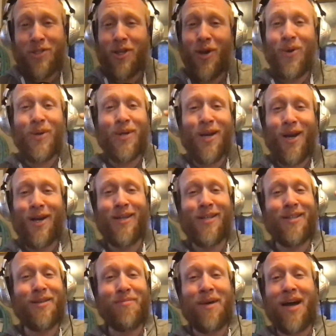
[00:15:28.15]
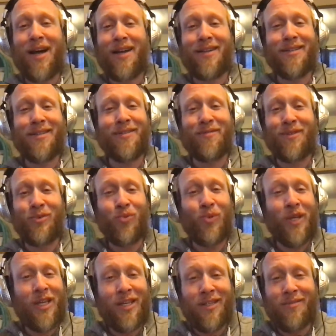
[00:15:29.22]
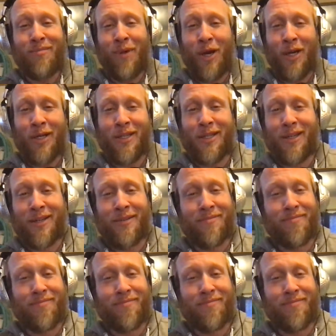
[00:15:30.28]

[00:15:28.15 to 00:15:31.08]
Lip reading: going on in the mind of the weed marketer?